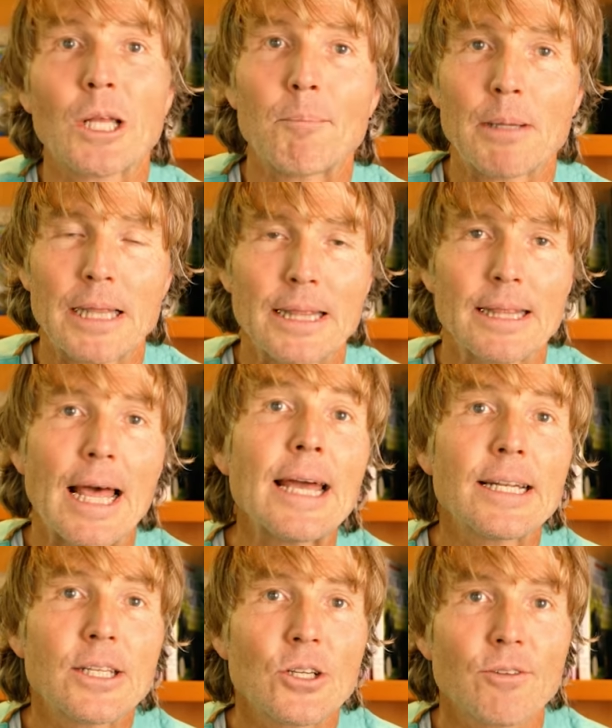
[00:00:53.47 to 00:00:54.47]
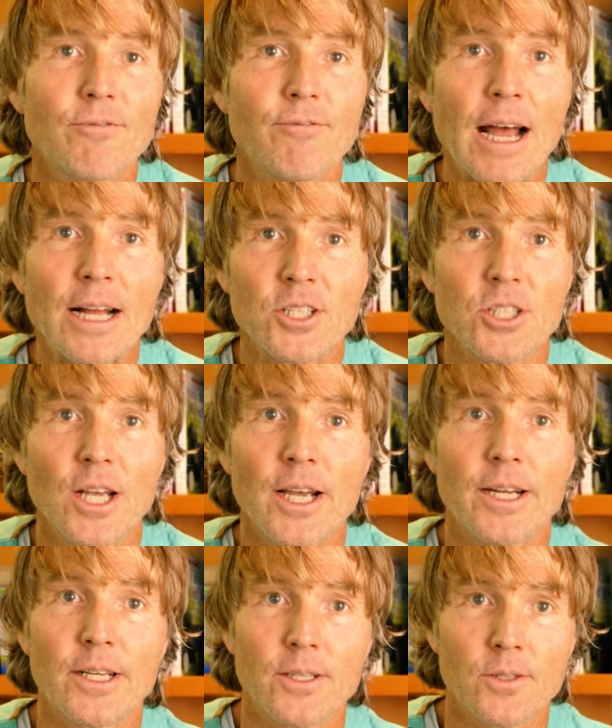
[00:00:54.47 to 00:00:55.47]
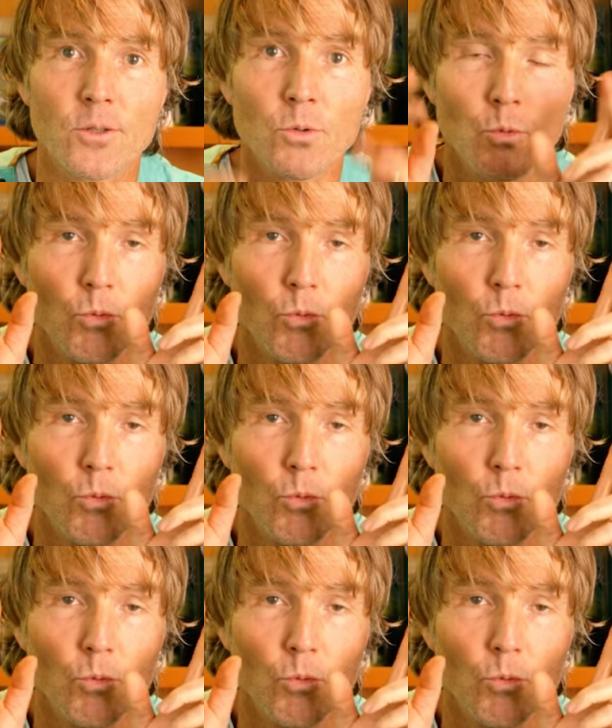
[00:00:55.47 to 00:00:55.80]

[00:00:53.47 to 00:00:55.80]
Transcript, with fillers: plantar fasciitis.